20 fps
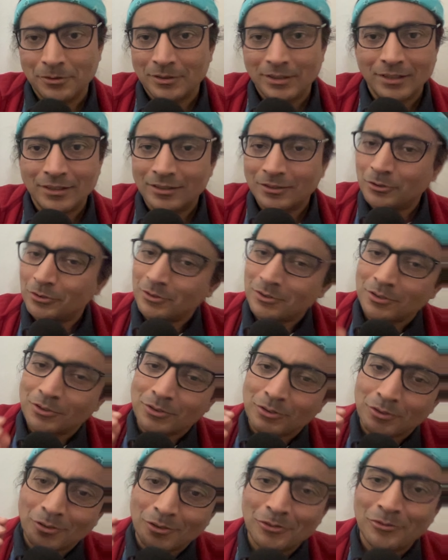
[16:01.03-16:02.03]
It cooks
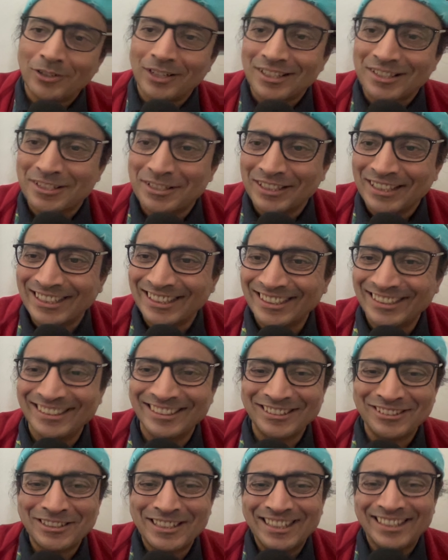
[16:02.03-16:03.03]
so fast.
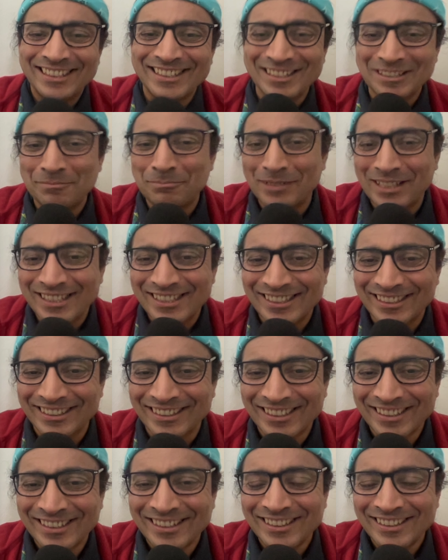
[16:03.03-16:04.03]
Okay. It's a blessing
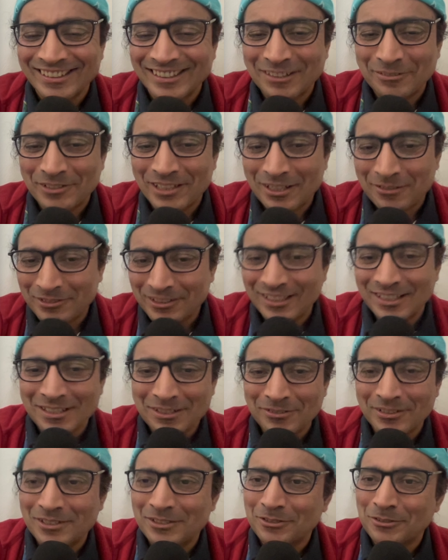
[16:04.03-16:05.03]
that we have grains
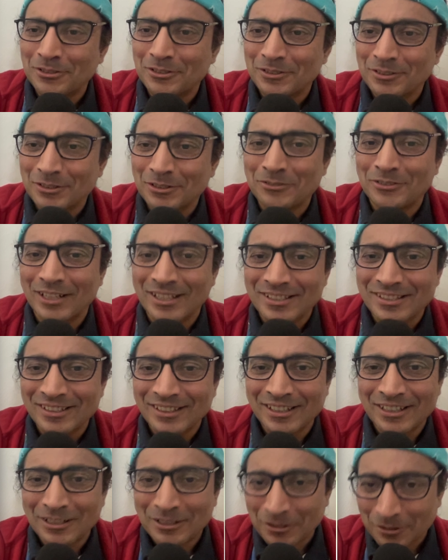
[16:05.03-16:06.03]
which cook so fast.
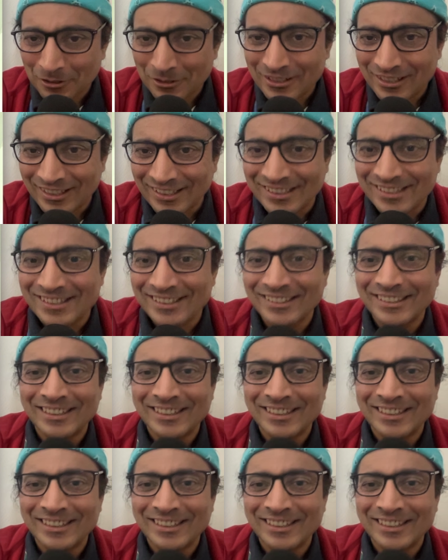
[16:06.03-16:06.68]
Whole grains.